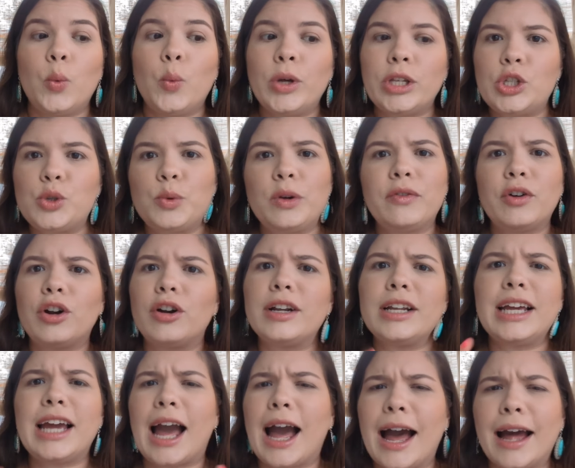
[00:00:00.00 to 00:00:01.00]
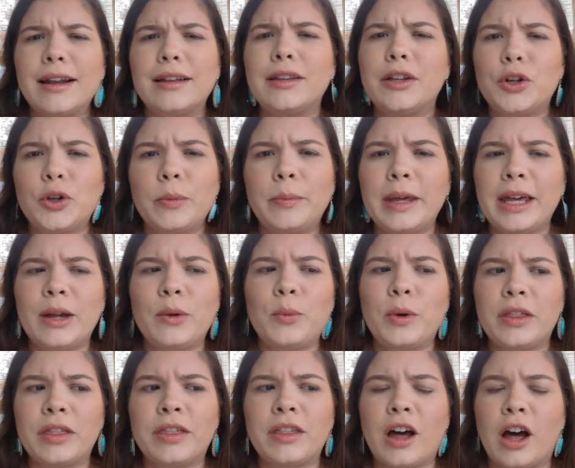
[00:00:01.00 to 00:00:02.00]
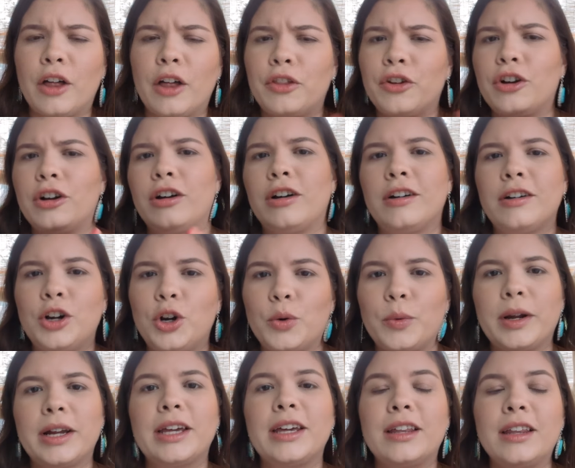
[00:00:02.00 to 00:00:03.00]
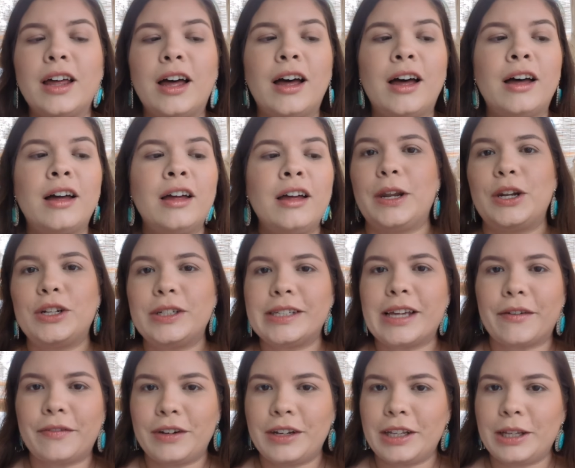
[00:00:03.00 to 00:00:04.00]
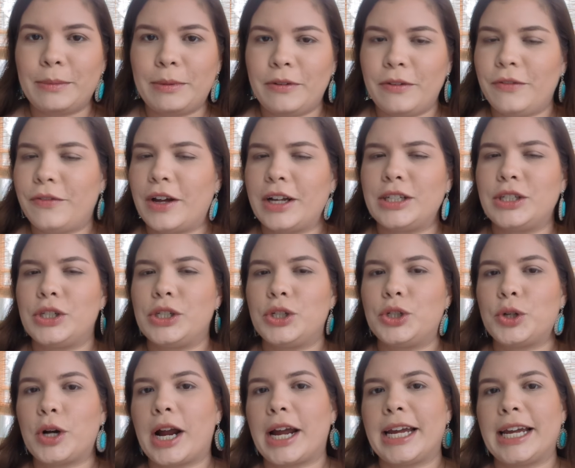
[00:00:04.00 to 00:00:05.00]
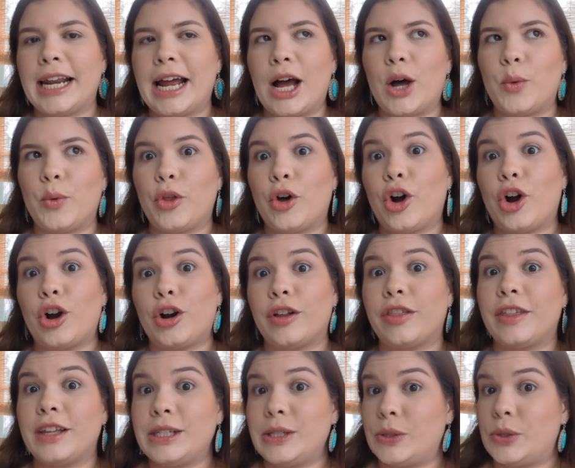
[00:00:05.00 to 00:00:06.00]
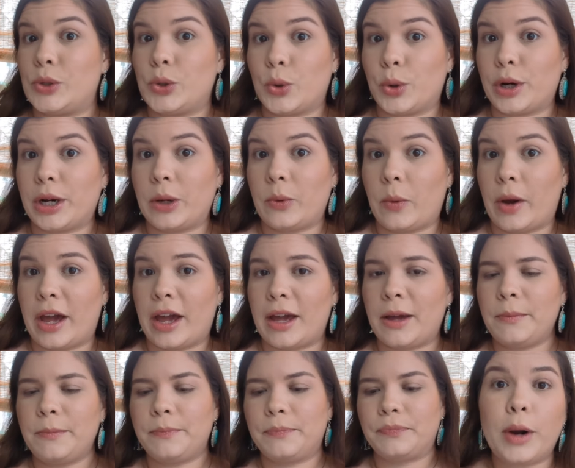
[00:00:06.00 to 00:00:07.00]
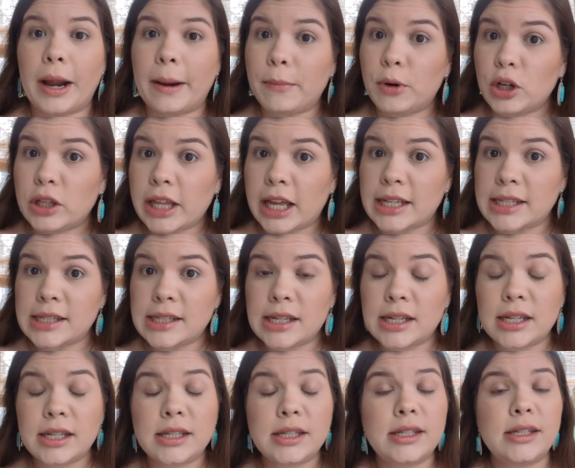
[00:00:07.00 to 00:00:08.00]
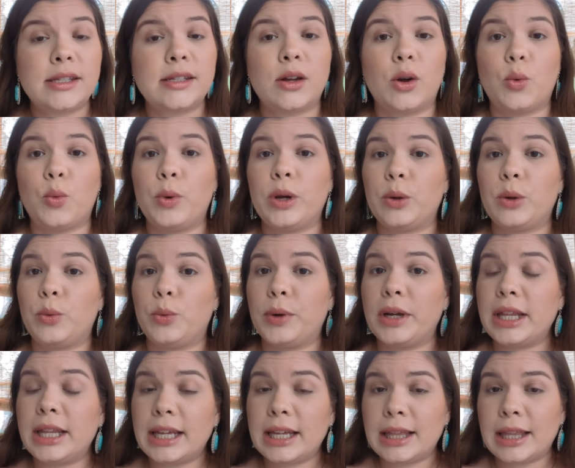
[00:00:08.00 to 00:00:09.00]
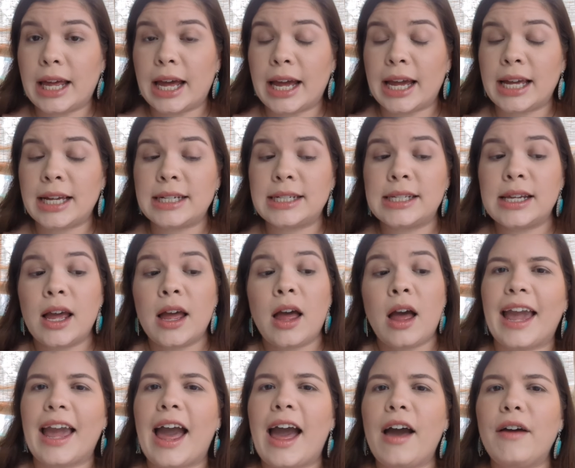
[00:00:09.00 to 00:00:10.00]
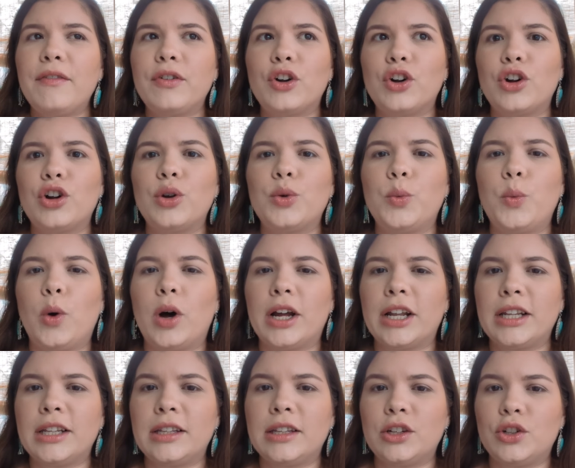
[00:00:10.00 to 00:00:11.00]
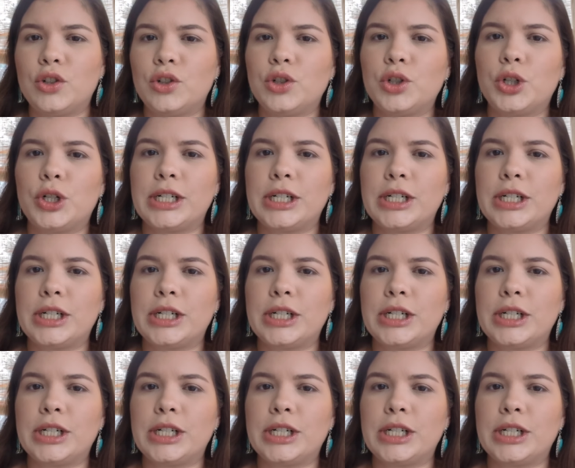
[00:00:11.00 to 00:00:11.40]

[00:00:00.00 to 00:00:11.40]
which we've already had a little bit with other curricula, but it'll definitely be fun to try it out the Hearth and Story way. The grammar lessons we really liked. I have heard one little